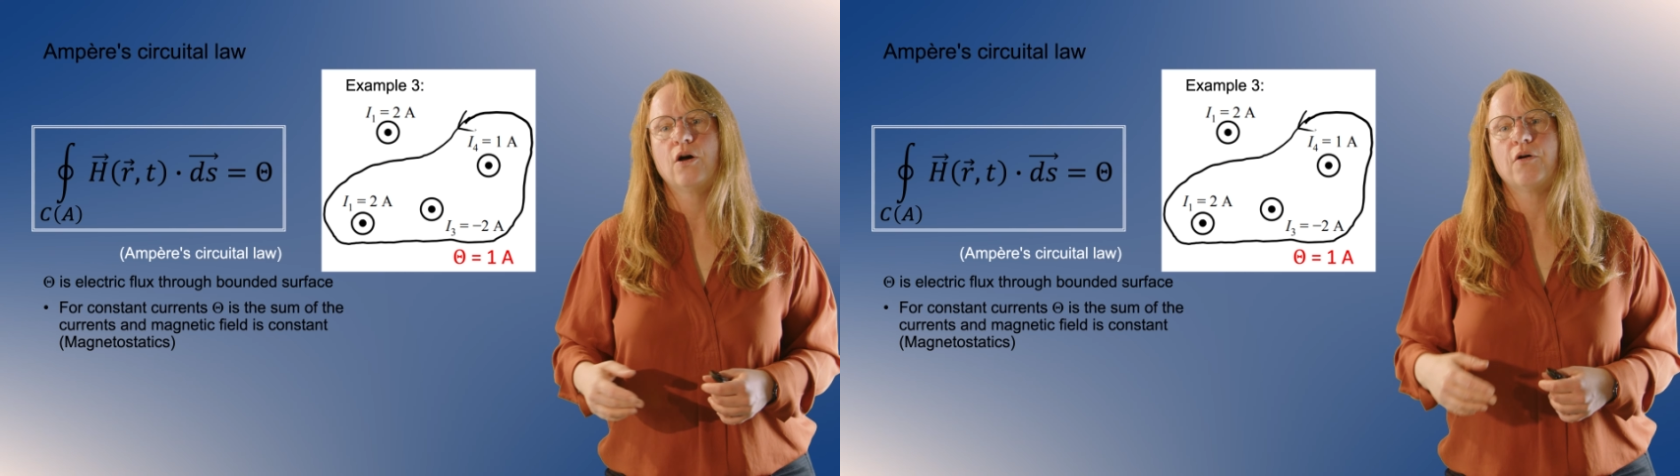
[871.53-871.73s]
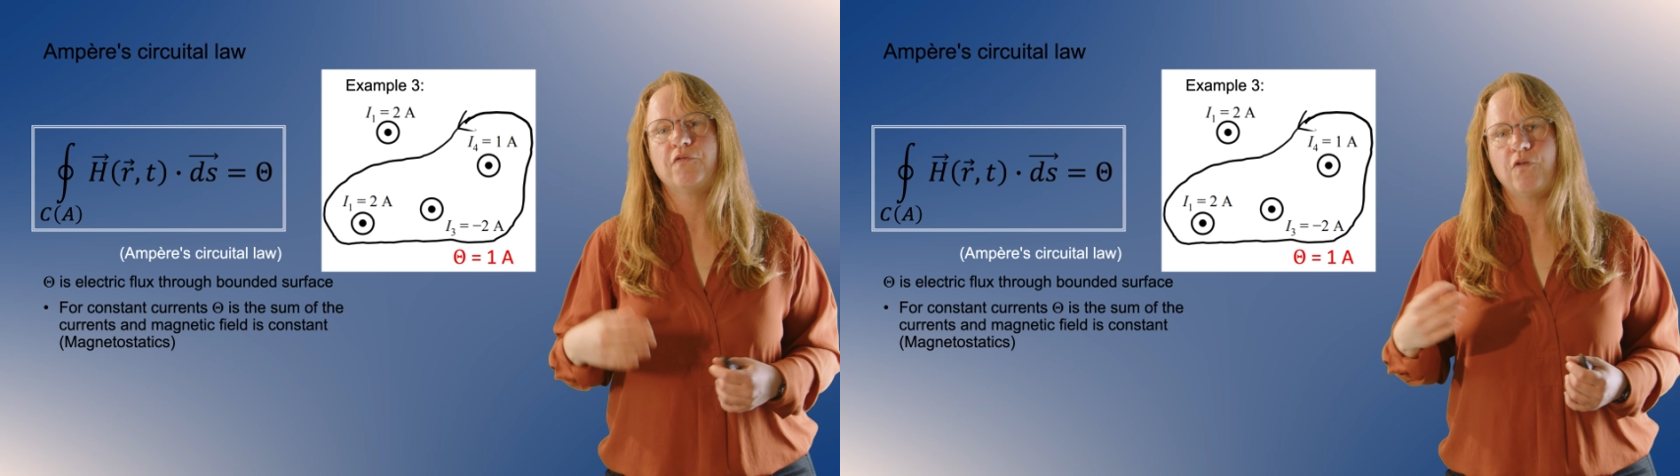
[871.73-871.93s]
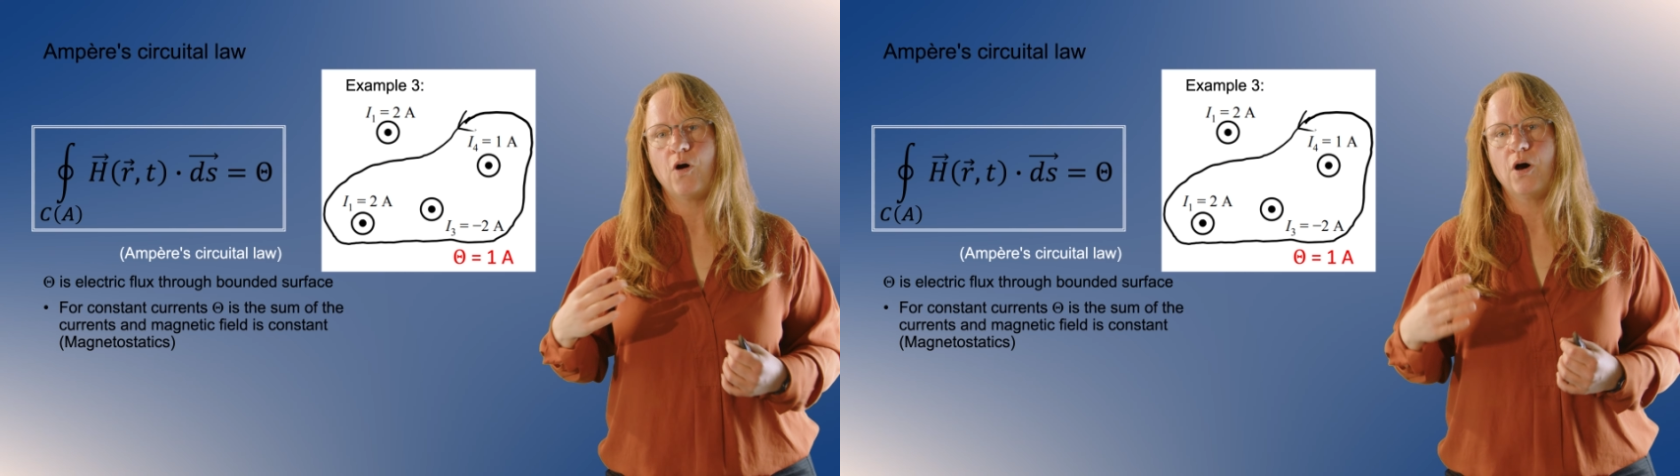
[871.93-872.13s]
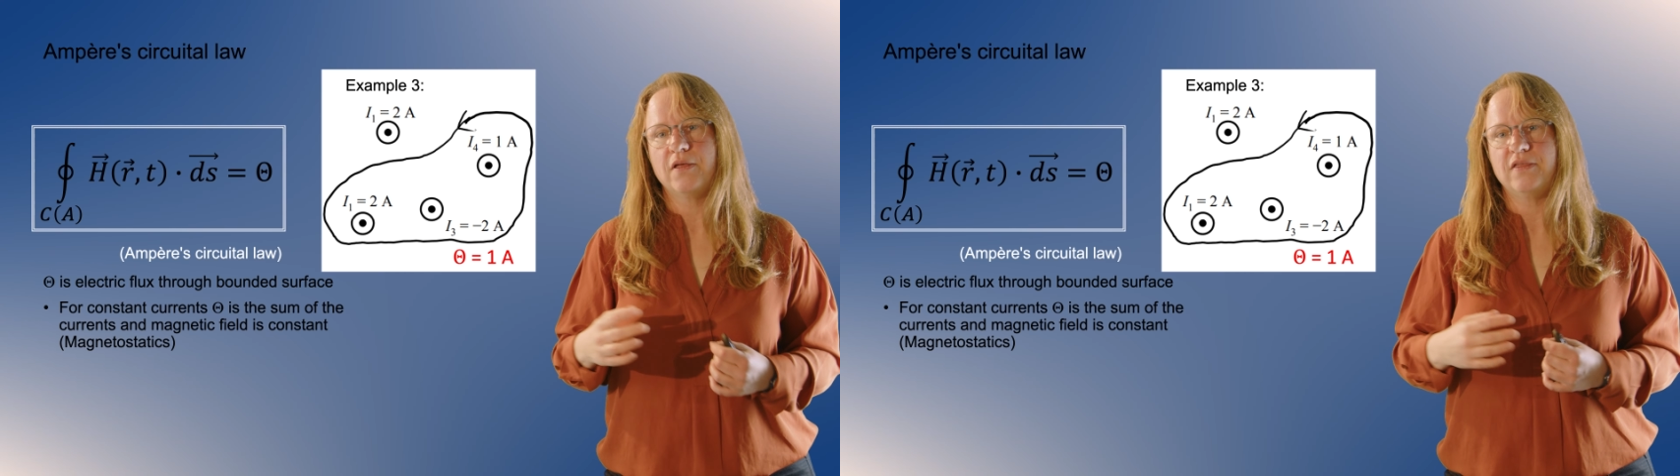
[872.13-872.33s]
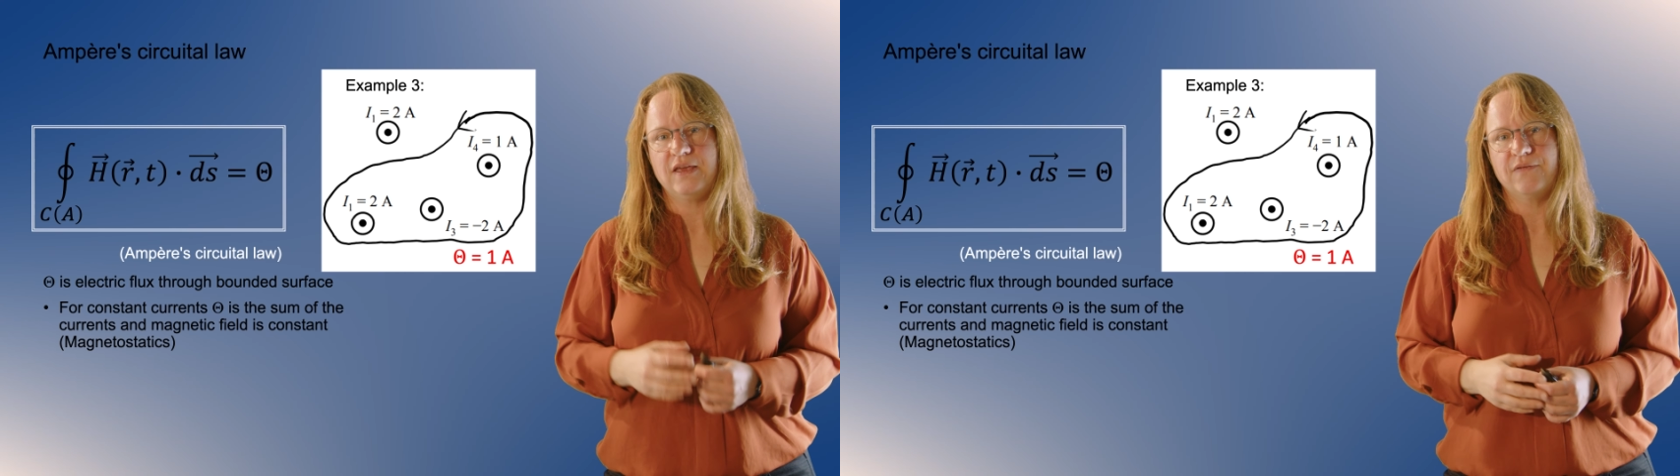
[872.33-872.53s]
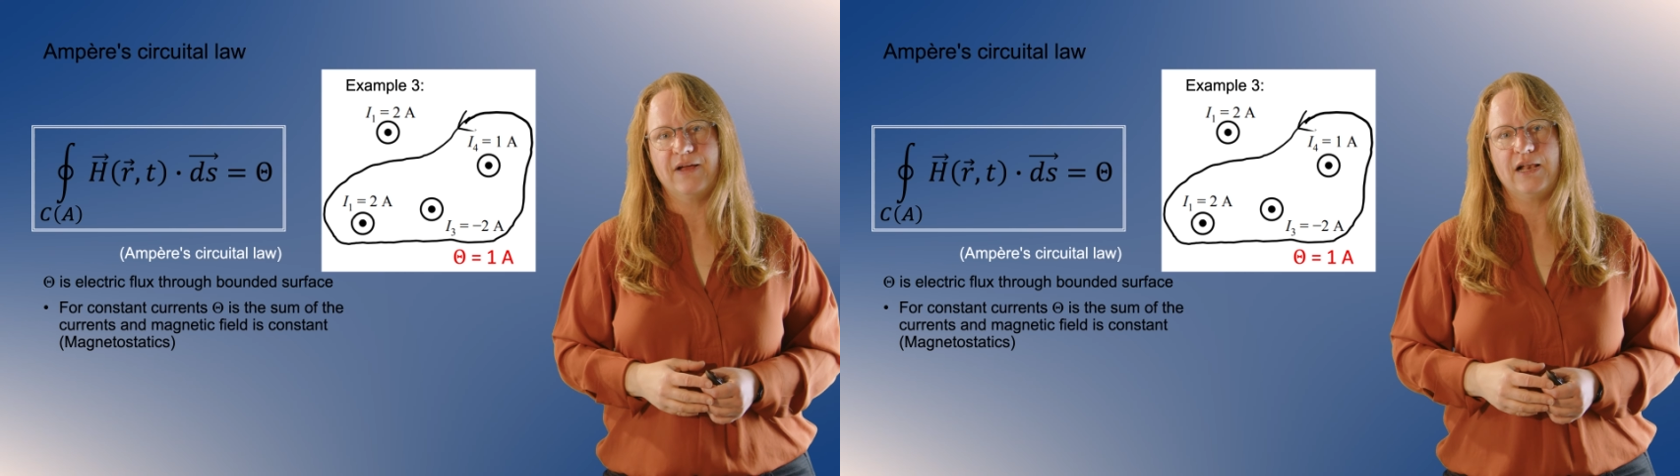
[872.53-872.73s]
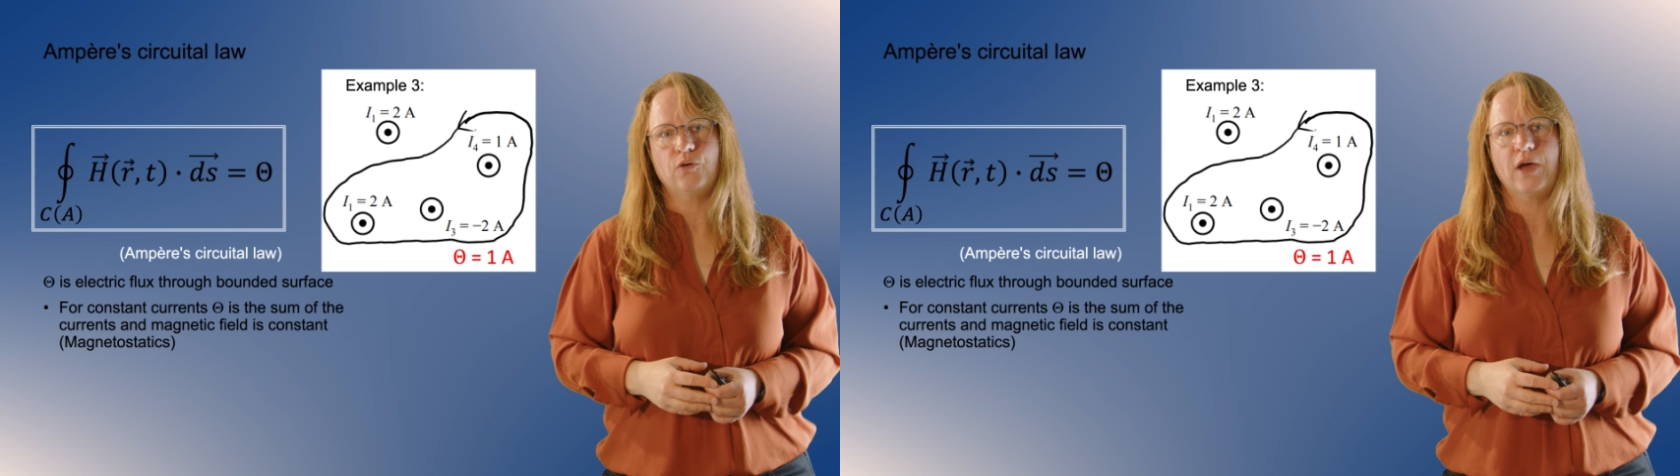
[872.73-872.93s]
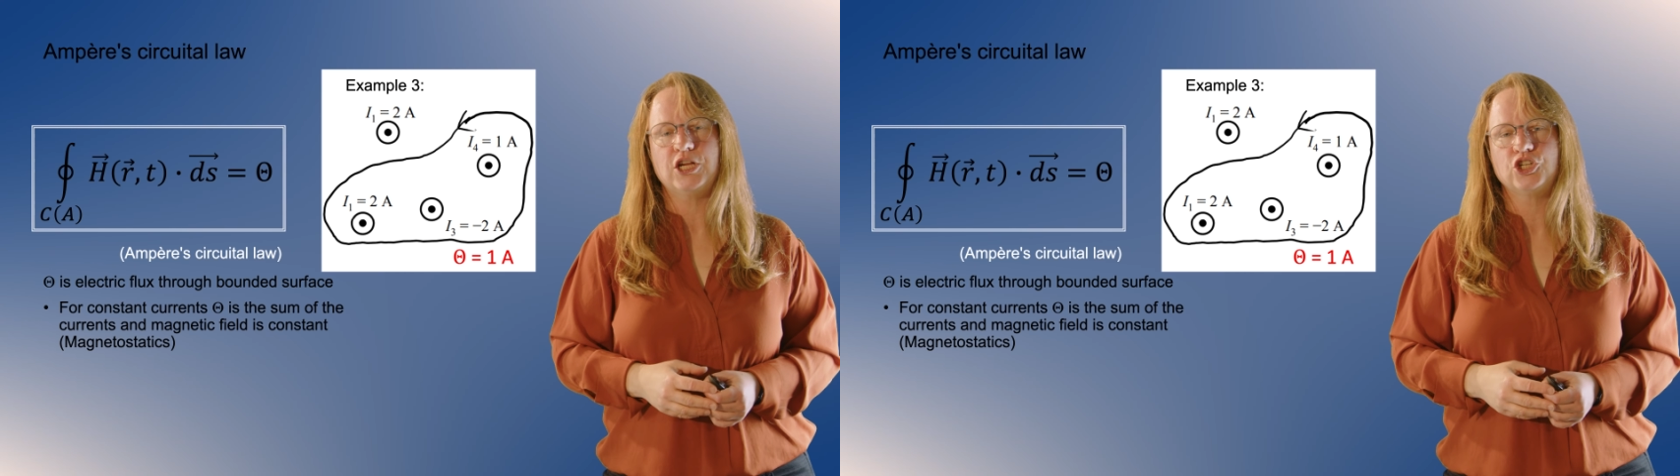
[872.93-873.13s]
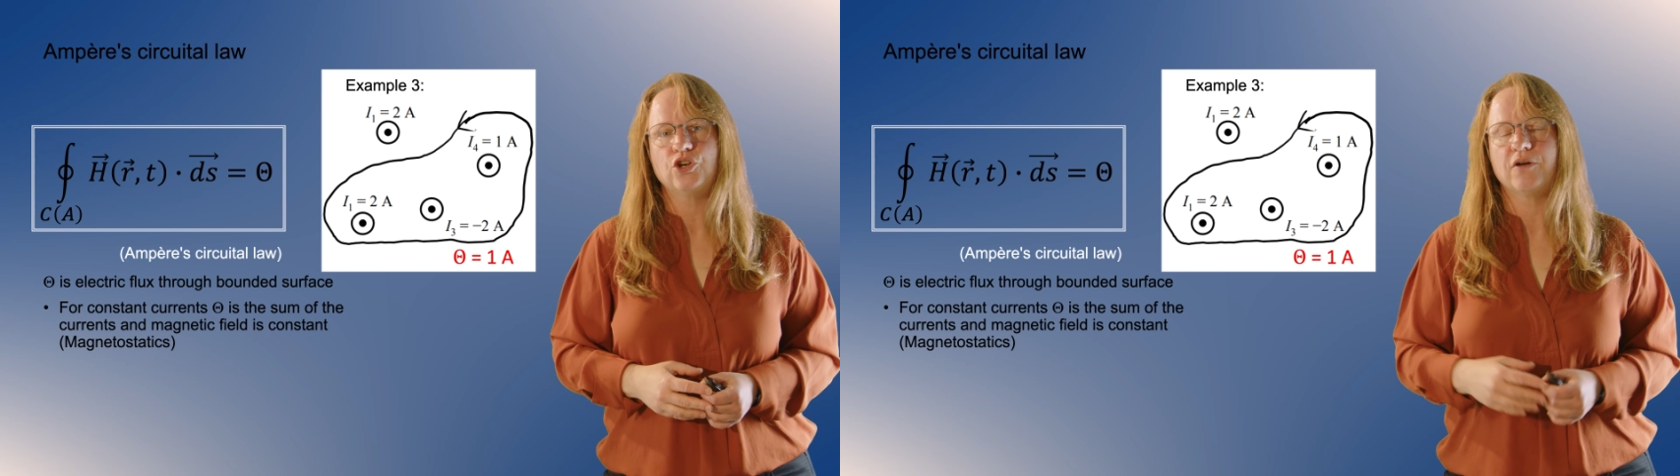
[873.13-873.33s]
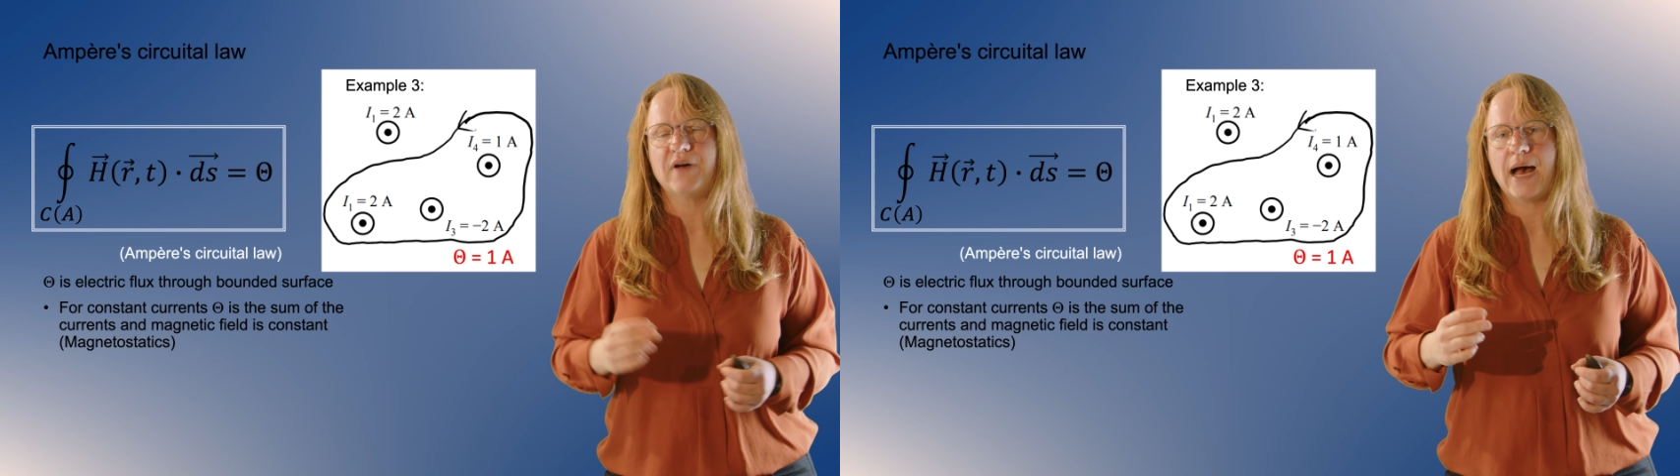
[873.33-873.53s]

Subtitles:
for the evaluation of